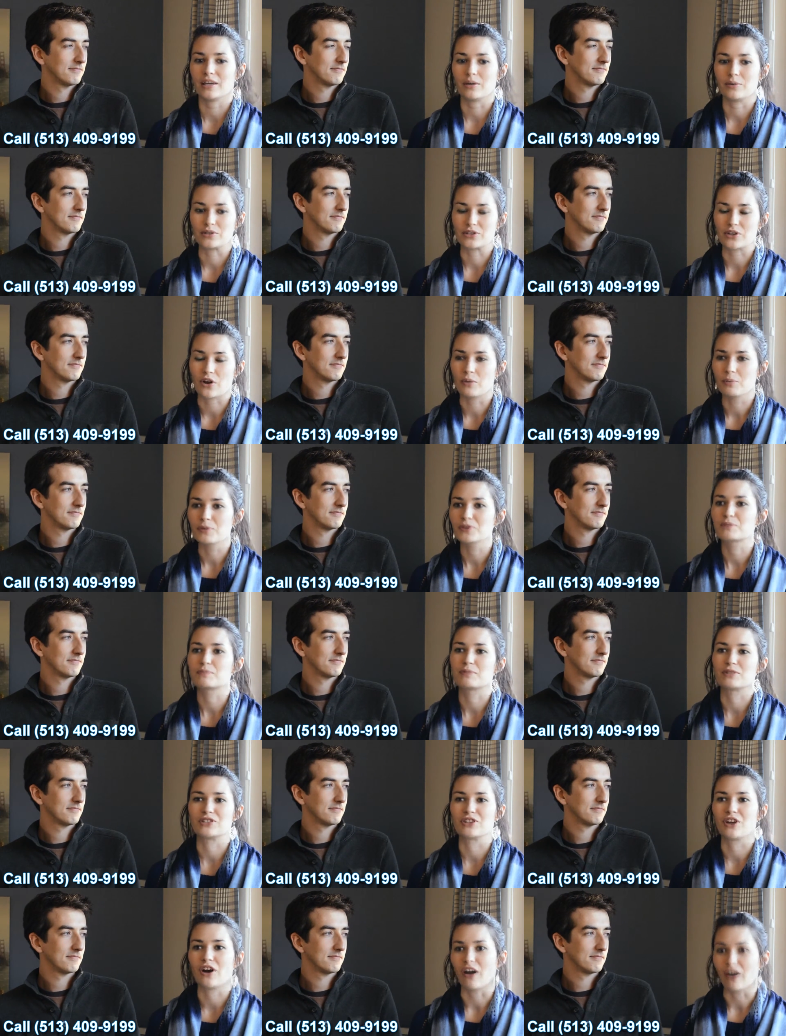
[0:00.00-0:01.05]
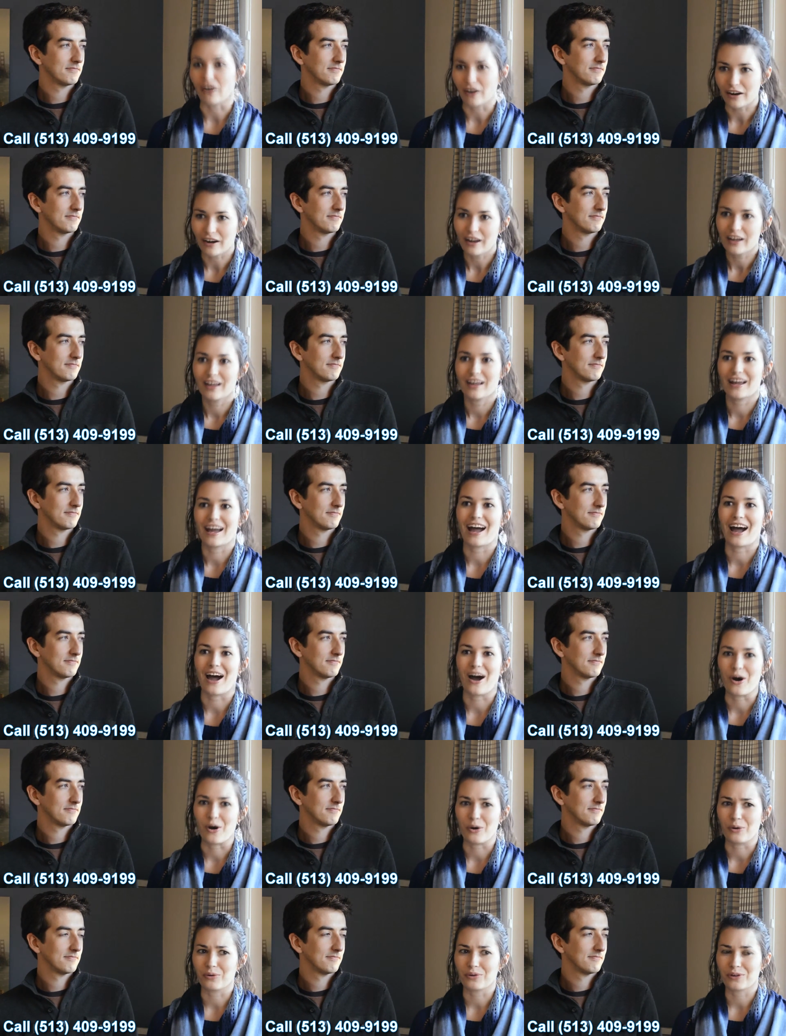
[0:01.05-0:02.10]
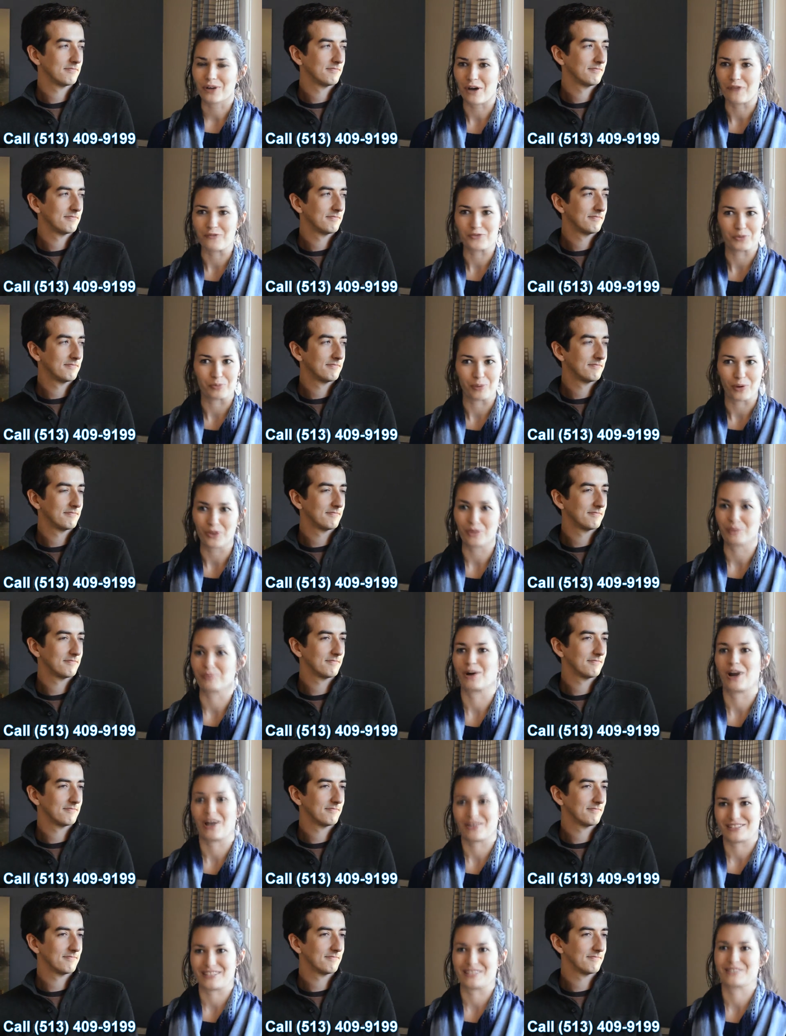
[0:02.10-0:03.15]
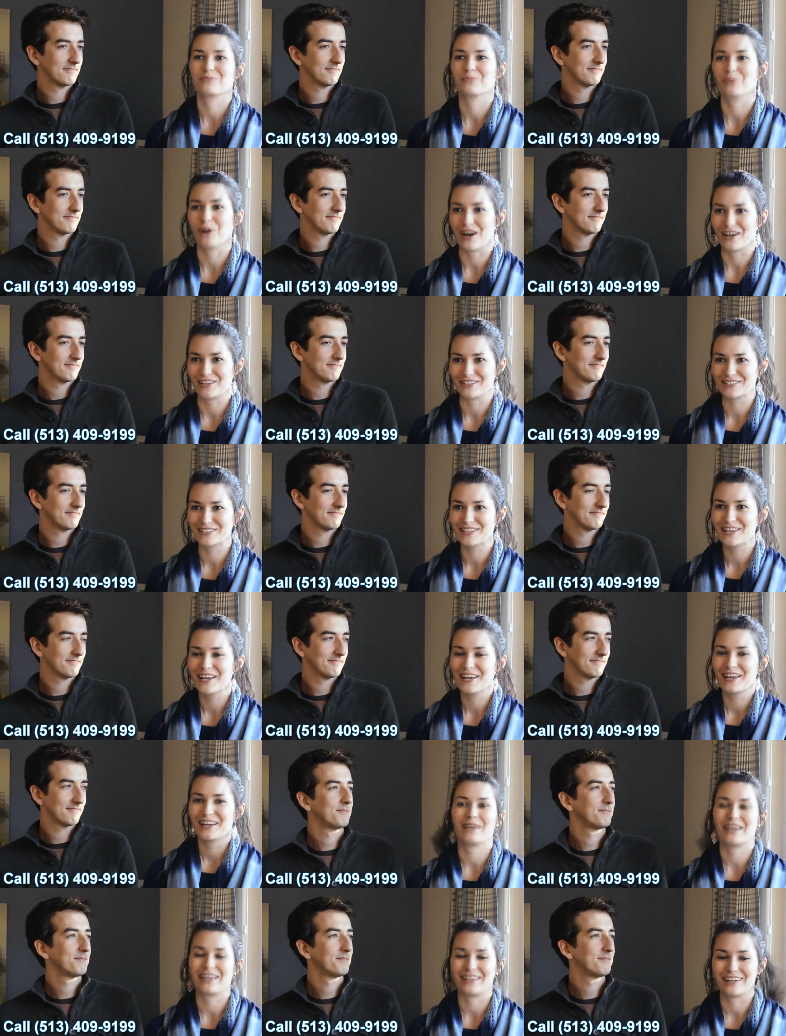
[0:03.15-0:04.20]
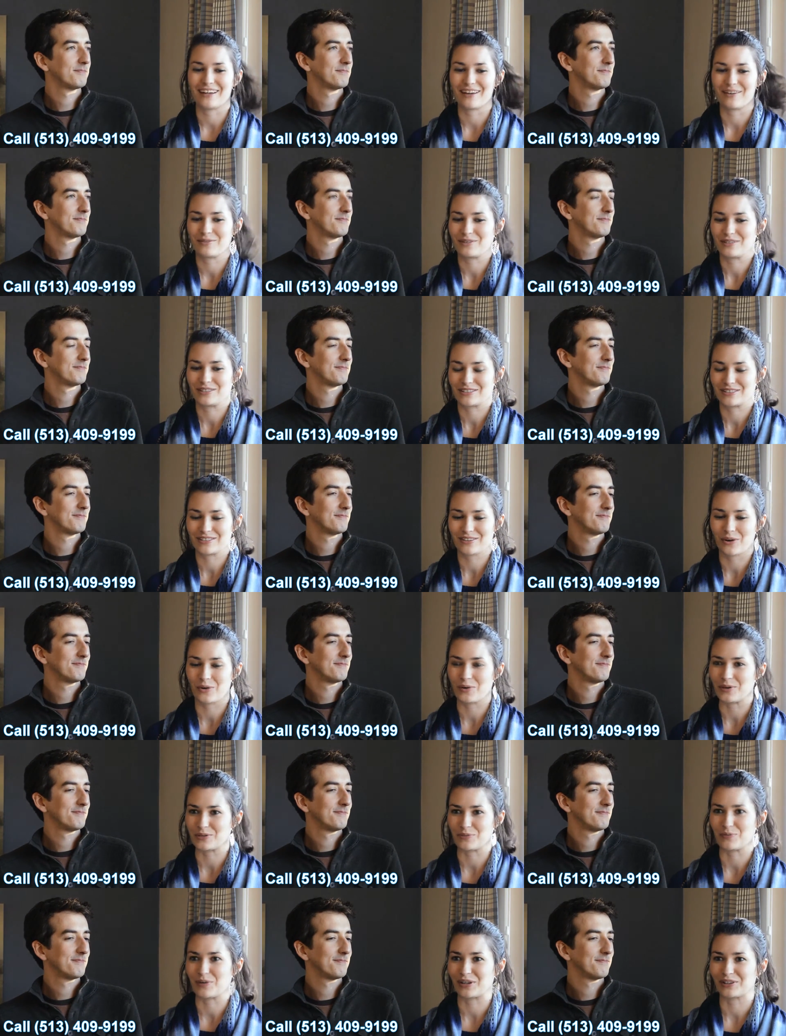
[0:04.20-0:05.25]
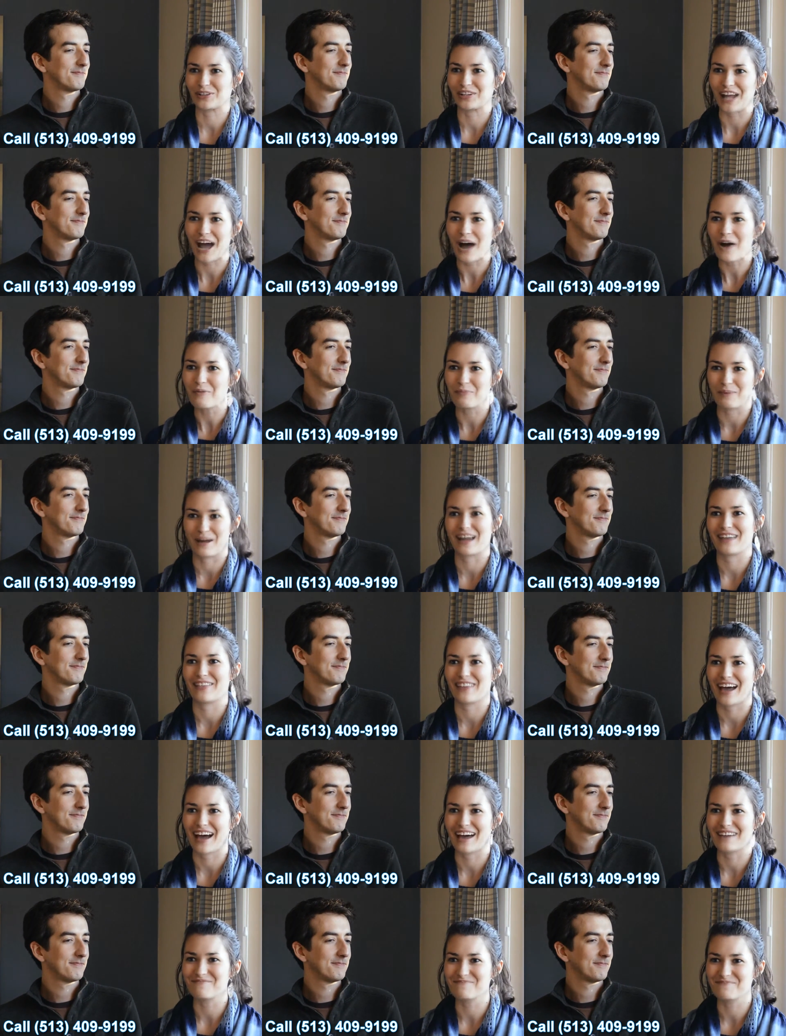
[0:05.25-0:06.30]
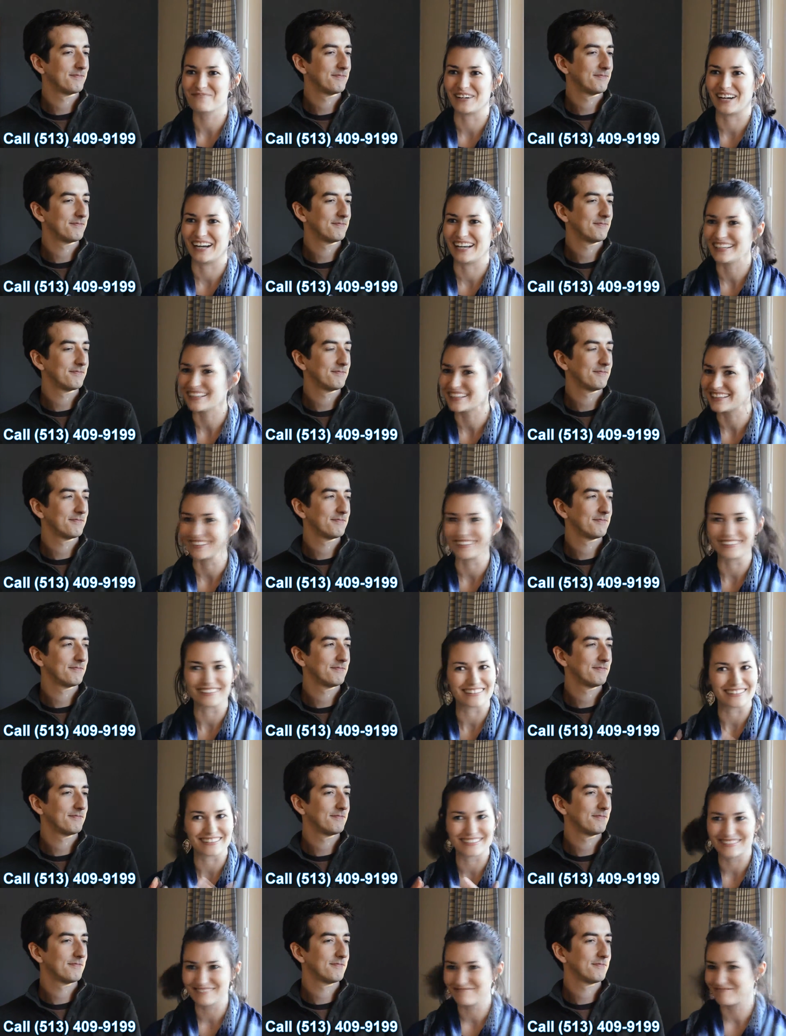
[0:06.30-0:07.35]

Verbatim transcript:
Speaker 1: It was almost bizarre how comfortable the process was. And I was always weirded out by that, but in,